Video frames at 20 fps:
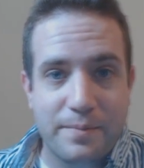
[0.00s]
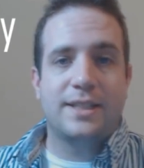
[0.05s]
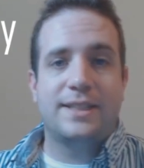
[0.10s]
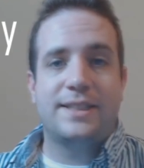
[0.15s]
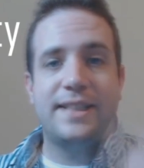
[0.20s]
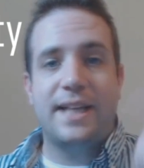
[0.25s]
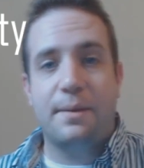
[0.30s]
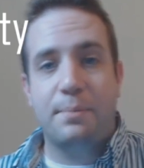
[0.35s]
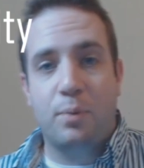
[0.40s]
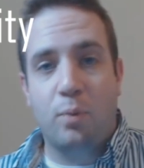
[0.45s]

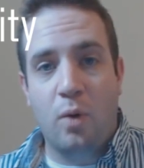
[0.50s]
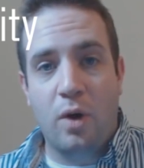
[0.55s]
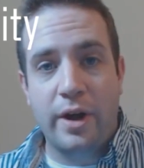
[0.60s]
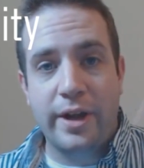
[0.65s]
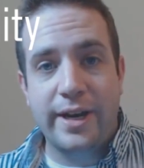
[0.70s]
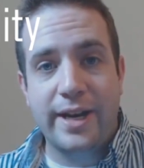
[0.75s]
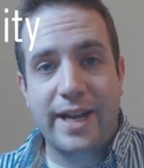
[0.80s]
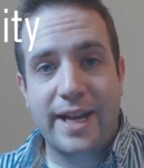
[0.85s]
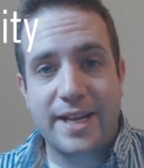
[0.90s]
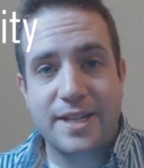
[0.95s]
Step
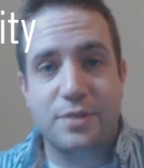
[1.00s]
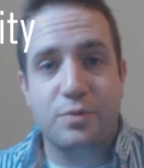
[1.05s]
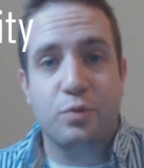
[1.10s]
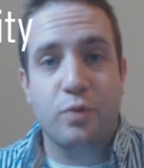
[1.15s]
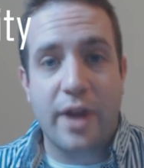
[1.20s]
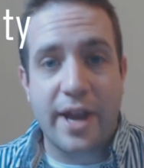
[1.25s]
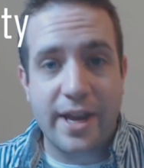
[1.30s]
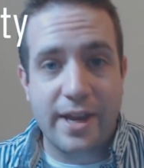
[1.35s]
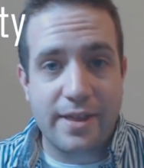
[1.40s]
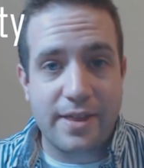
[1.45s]
1 is
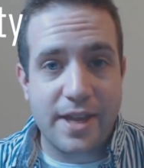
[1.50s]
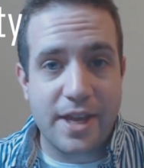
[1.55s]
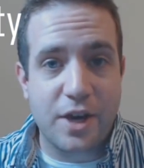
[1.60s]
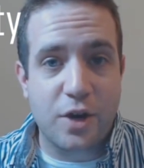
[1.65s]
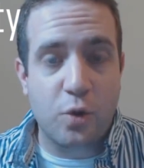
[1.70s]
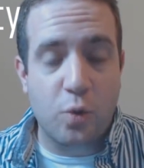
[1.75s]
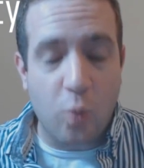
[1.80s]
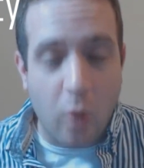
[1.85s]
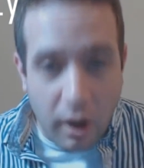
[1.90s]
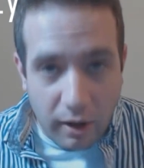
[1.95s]
rank the
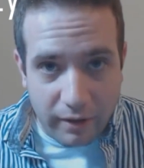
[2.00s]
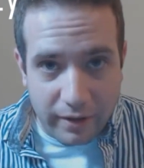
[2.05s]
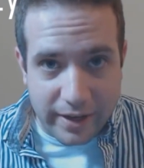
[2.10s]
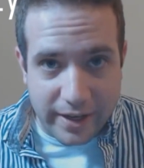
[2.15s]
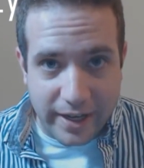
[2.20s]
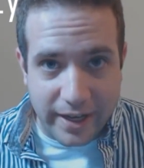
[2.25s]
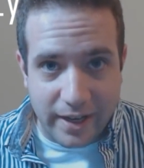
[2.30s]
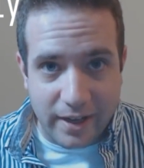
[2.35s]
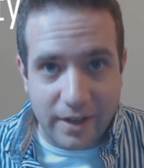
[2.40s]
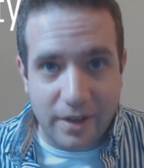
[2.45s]

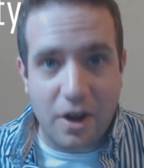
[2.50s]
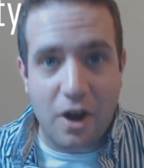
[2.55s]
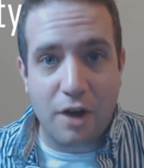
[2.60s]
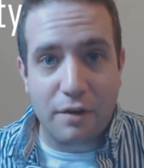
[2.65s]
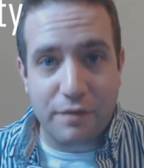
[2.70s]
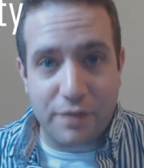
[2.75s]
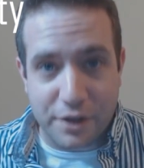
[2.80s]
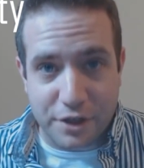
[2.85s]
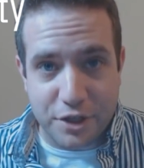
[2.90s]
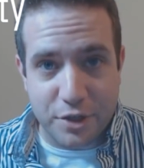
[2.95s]
quality
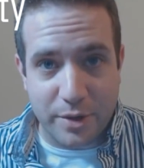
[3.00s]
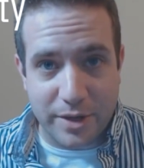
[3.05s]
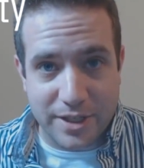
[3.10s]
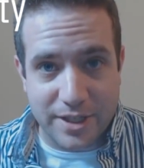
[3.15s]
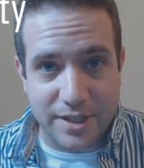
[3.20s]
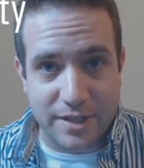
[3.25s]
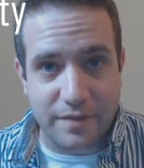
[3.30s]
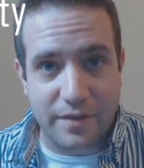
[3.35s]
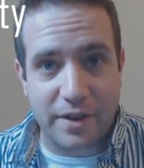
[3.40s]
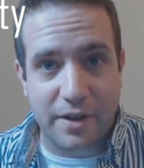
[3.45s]
of the
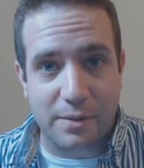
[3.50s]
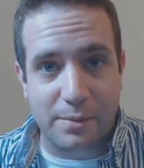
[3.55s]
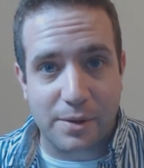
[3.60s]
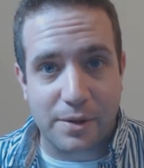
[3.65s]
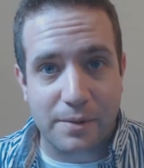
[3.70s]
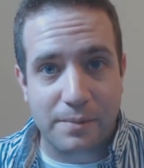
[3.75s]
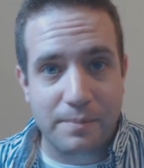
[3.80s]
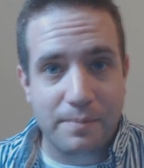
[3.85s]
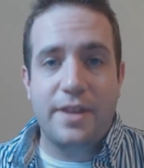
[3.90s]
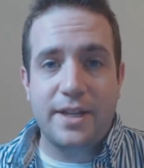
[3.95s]
choices
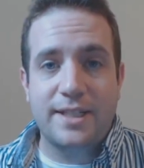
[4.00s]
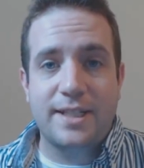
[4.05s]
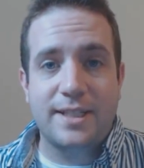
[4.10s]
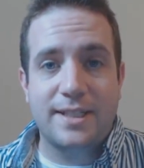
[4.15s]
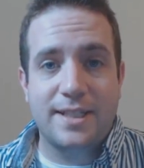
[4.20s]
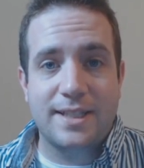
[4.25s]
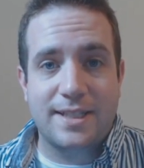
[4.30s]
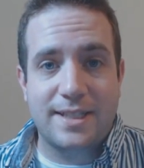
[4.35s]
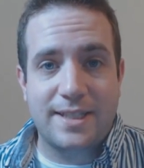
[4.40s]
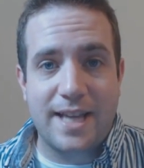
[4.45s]
available. This
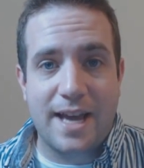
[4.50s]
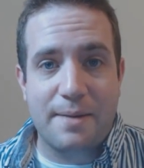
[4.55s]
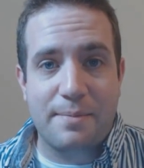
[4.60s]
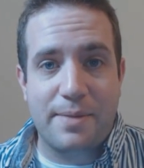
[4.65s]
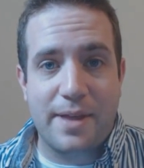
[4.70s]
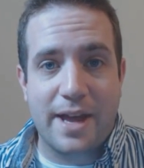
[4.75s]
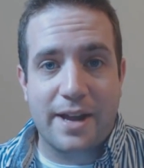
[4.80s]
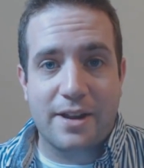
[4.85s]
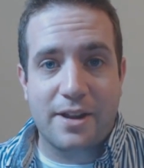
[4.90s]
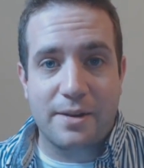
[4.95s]
is the step
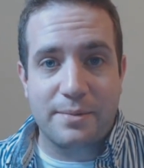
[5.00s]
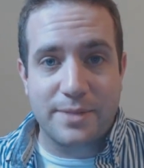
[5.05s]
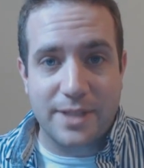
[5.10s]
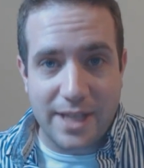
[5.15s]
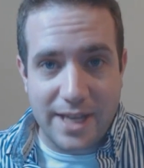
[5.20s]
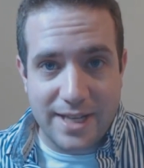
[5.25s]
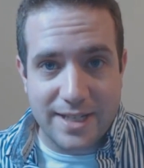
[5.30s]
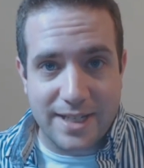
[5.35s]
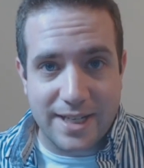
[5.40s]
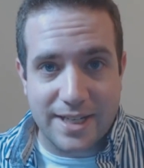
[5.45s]
that comes
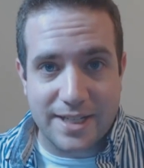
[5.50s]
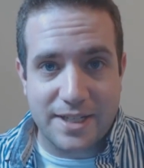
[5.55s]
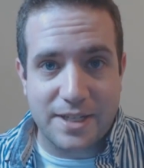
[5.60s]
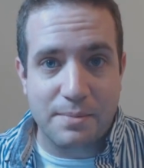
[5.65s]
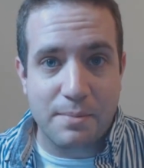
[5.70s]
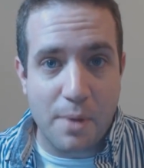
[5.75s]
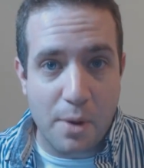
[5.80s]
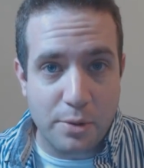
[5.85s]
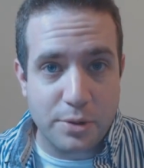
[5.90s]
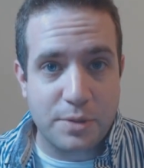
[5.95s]
easiest to
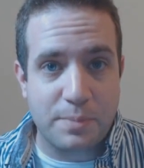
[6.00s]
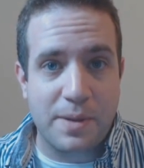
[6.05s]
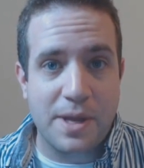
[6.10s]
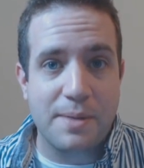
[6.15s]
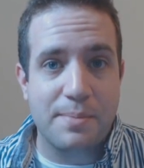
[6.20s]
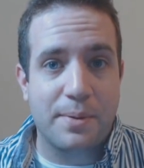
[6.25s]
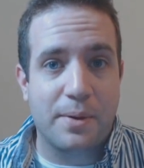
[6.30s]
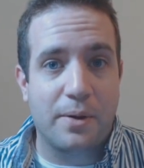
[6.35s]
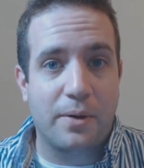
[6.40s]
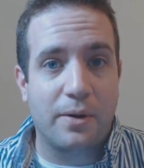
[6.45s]
most
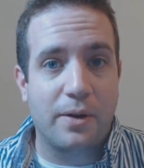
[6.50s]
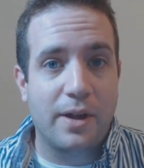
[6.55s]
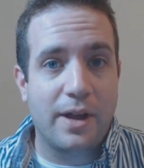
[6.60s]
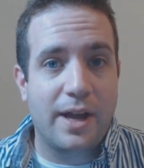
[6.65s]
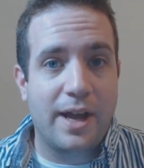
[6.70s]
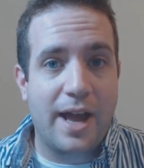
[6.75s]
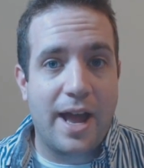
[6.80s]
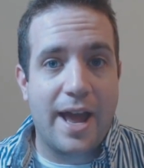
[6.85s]
people,